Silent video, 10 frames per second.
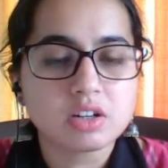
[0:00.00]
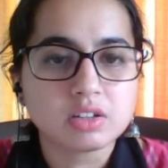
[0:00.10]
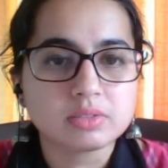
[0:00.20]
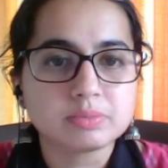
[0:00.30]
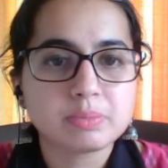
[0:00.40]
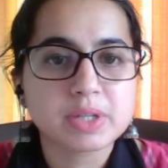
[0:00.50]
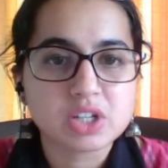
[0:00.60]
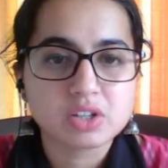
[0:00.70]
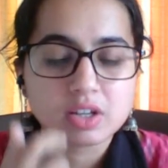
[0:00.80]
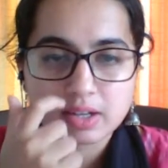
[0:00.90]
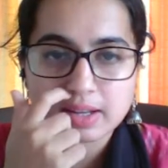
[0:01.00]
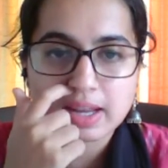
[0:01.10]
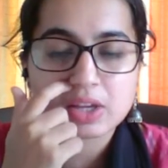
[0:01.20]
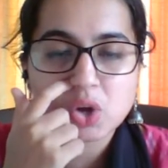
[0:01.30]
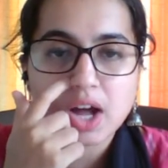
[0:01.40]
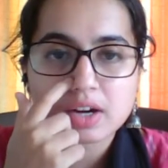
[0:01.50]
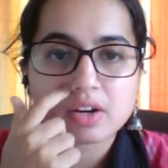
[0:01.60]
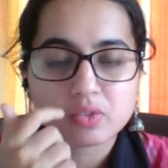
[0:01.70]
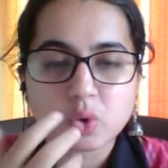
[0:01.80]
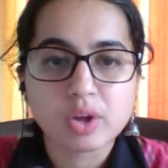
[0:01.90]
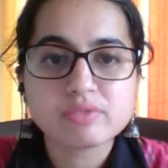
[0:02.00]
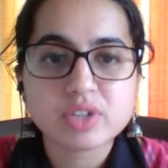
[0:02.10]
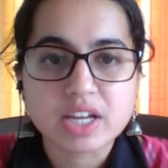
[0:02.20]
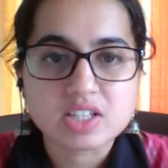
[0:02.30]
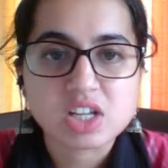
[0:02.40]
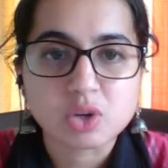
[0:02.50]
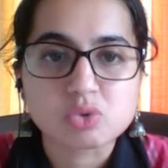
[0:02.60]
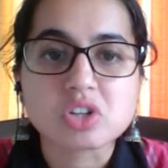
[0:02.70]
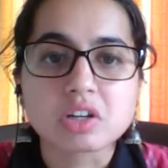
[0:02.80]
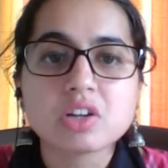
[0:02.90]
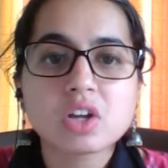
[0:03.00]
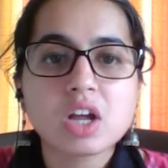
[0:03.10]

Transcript: like you are going for execution.